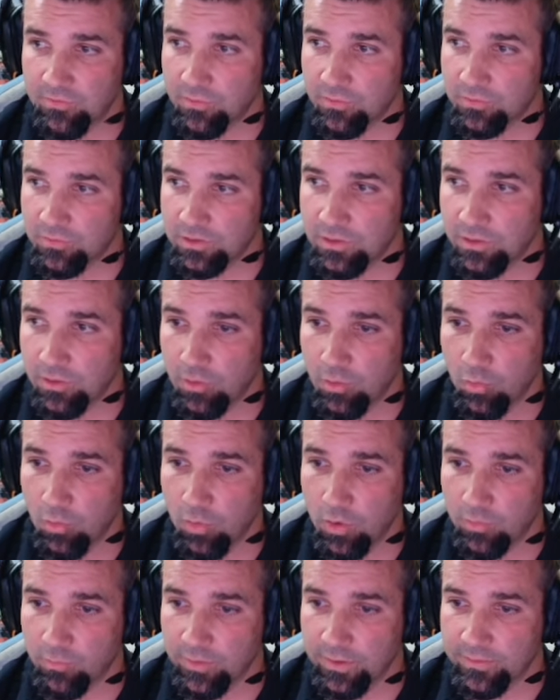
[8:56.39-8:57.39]
So
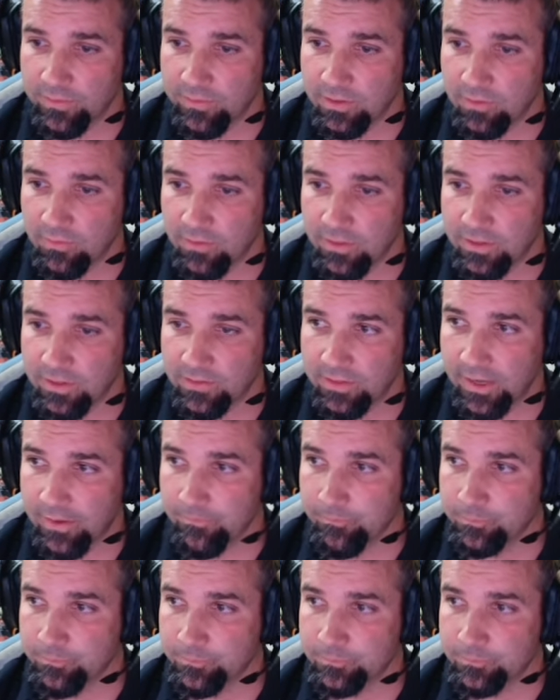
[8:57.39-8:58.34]
T01 right there like that.